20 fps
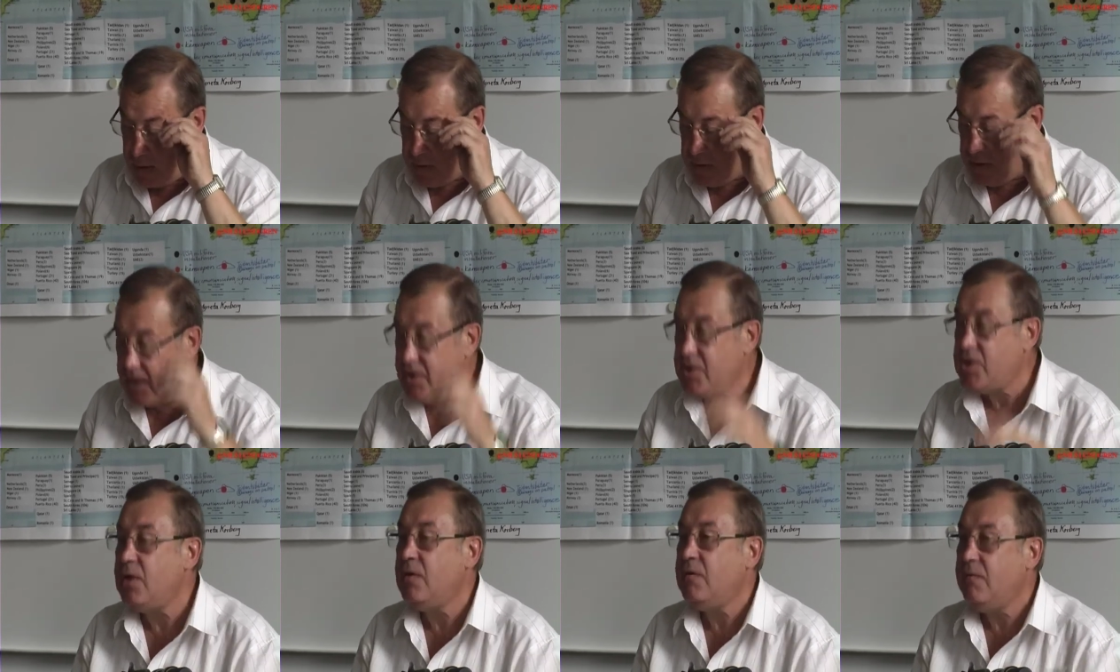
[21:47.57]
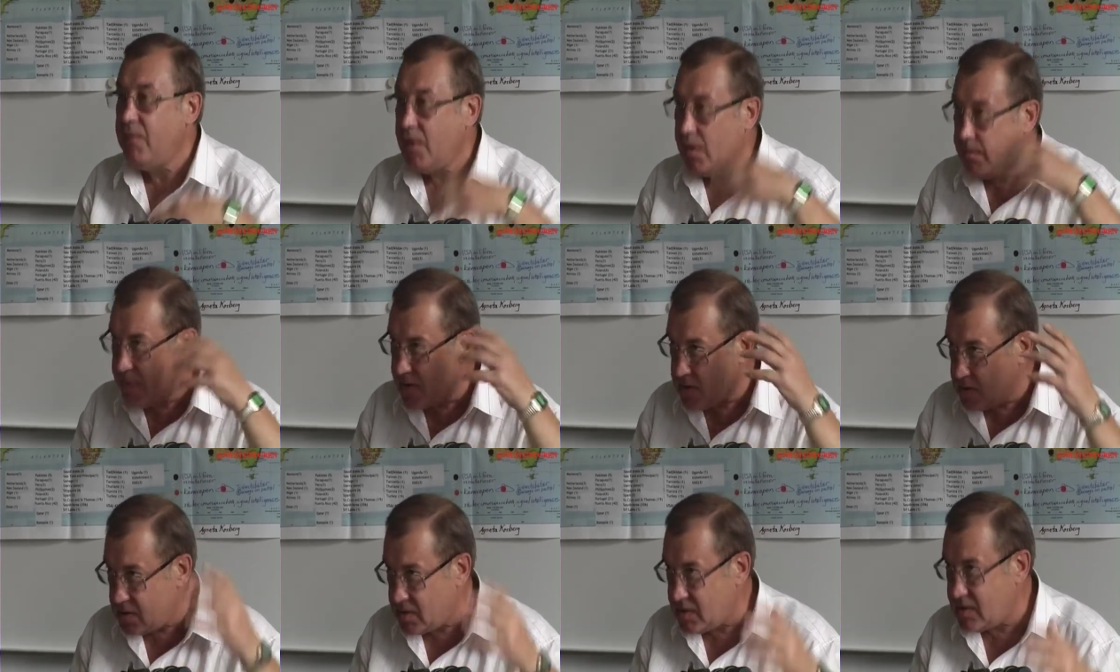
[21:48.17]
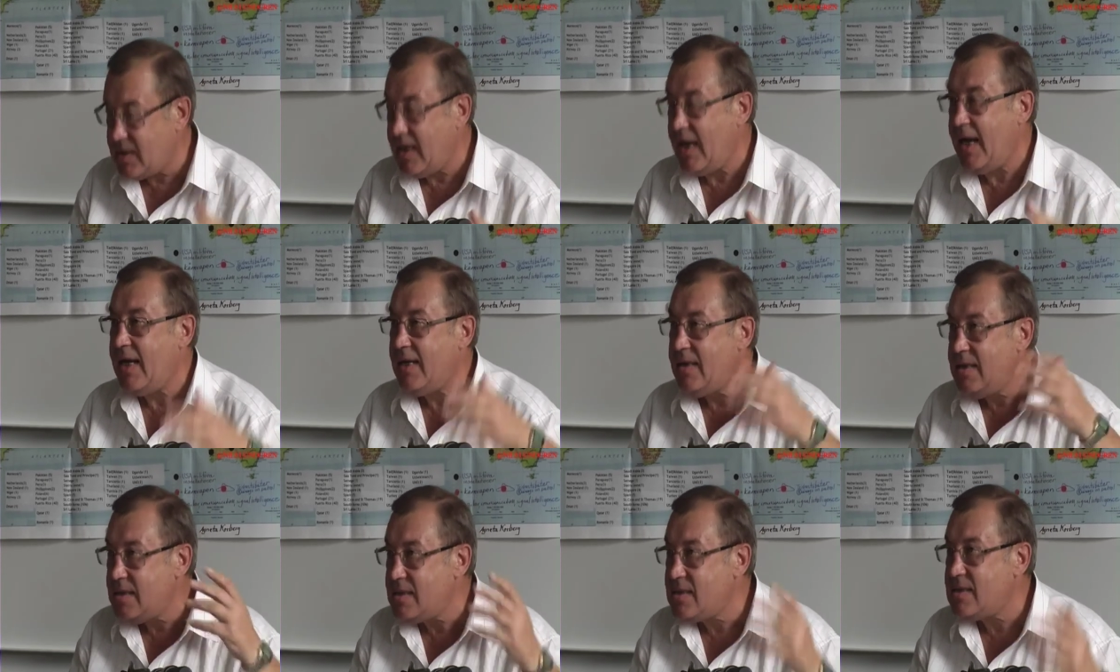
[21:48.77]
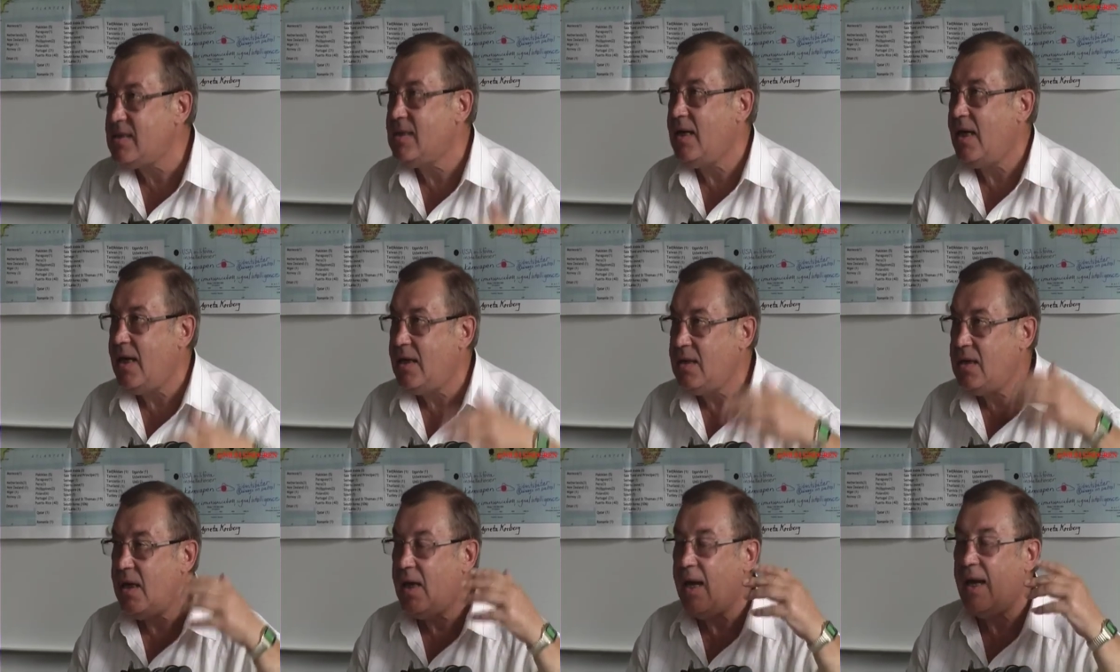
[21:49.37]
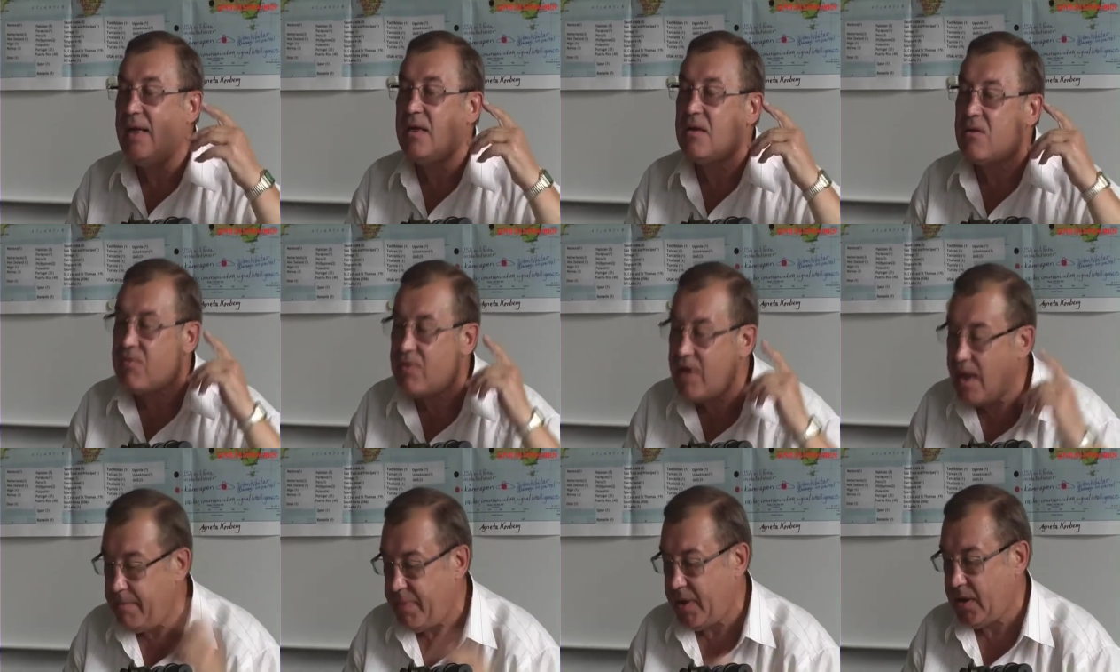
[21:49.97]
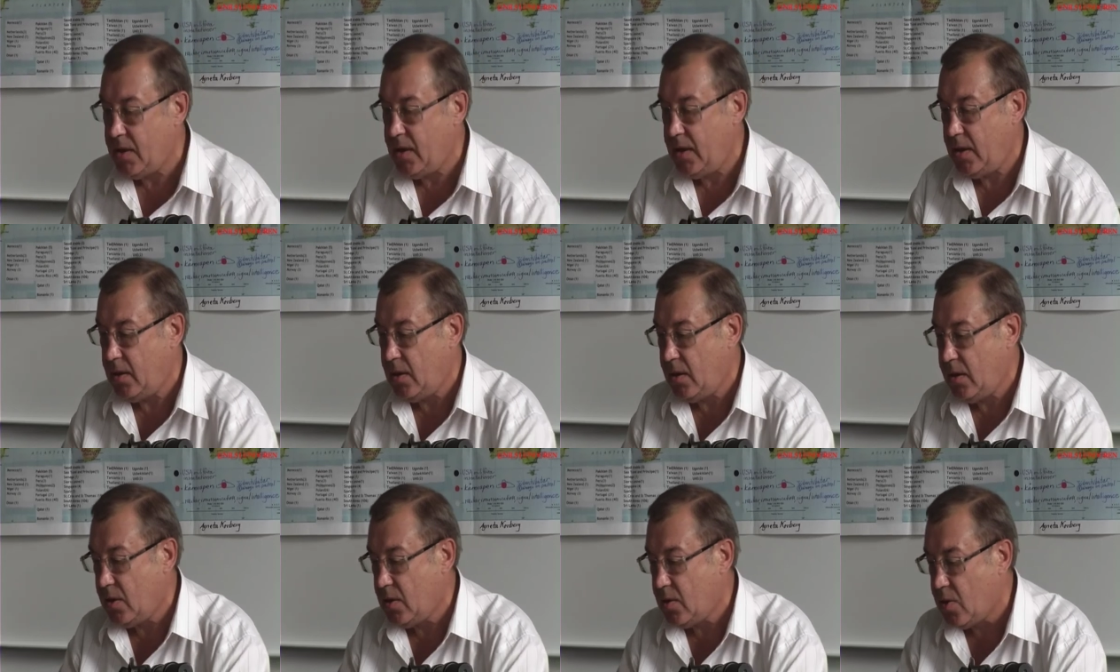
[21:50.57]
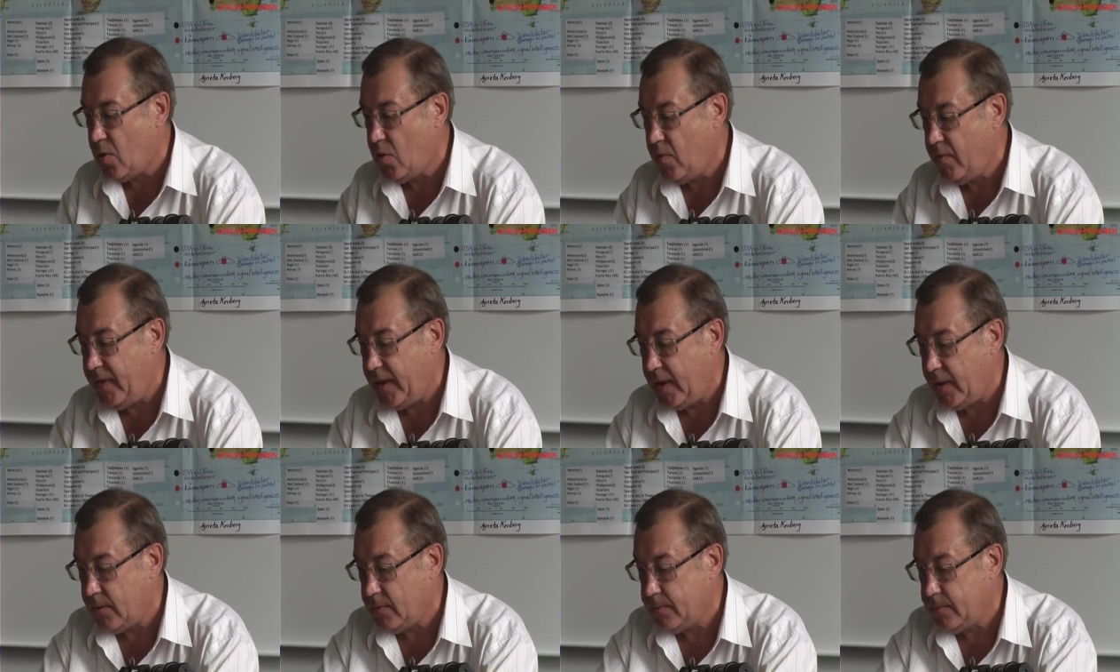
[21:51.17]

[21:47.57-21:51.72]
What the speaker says: tension will be steady and rapidly growing.